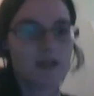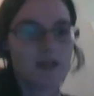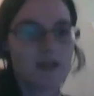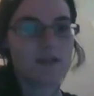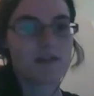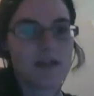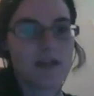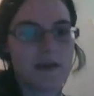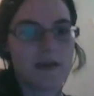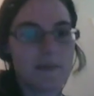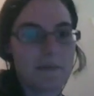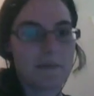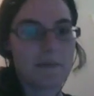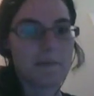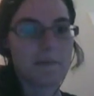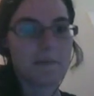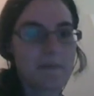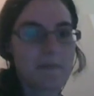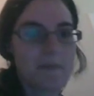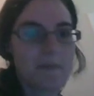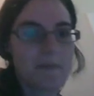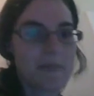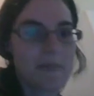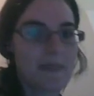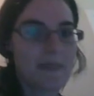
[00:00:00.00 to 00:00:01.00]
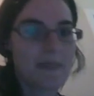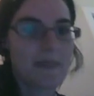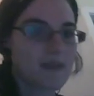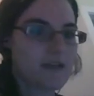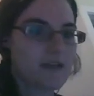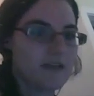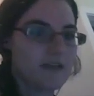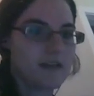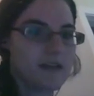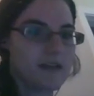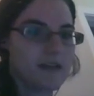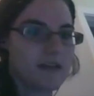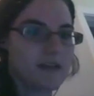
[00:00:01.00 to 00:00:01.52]
Okay.
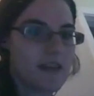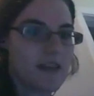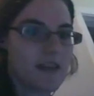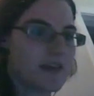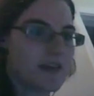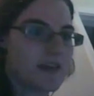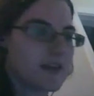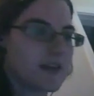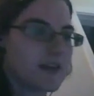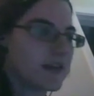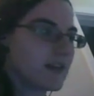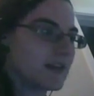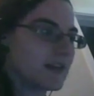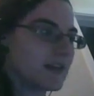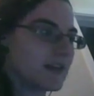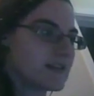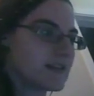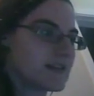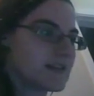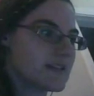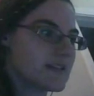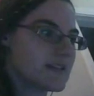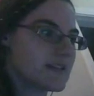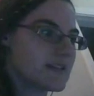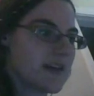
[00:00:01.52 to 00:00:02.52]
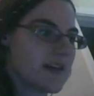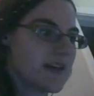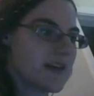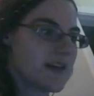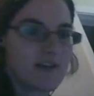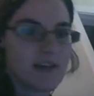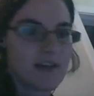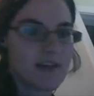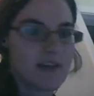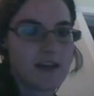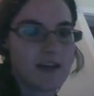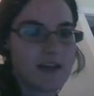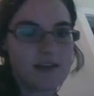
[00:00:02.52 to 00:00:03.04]
And then
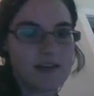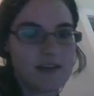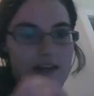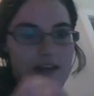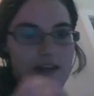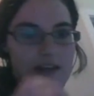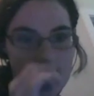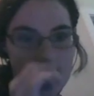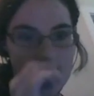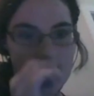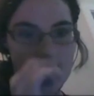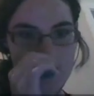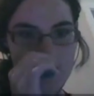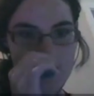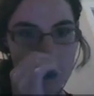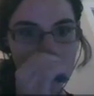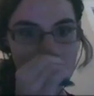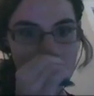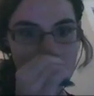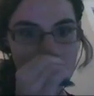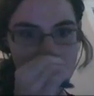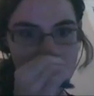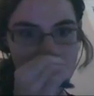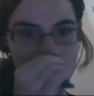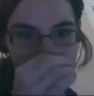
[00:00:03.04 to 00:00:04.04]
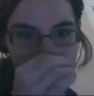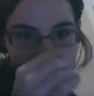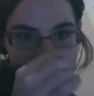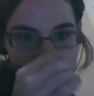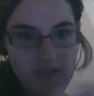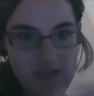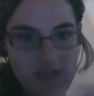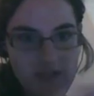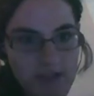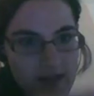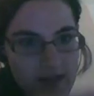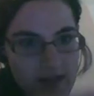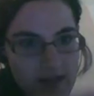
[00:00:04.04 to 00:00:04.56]
7, a school
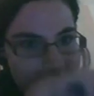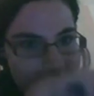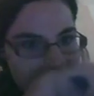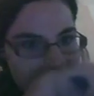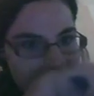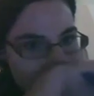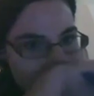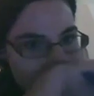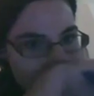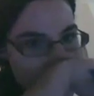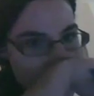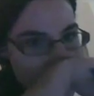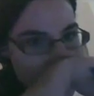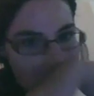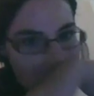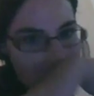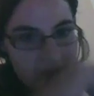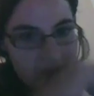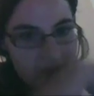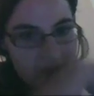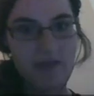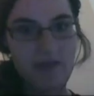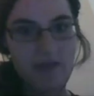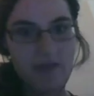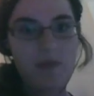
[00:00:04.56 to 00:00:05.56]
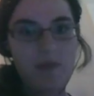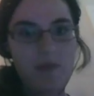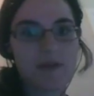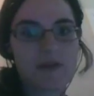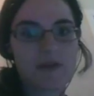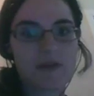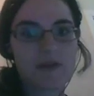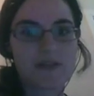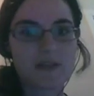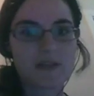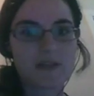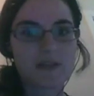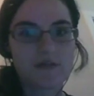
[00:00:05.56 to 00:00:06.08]
fundraiser. The name of every
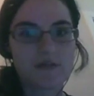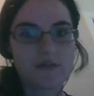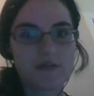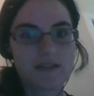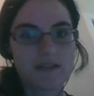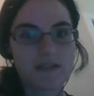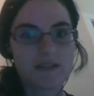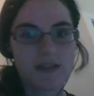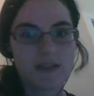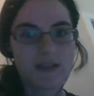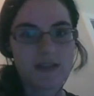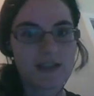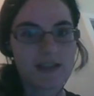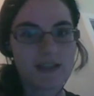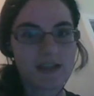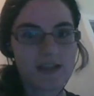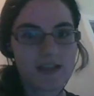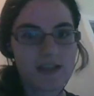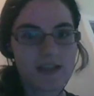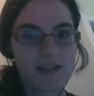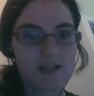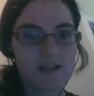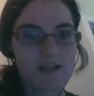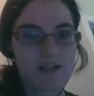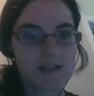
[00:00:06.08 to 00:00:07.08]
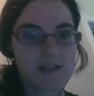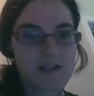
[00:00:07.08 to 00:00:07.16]
person who has attended entered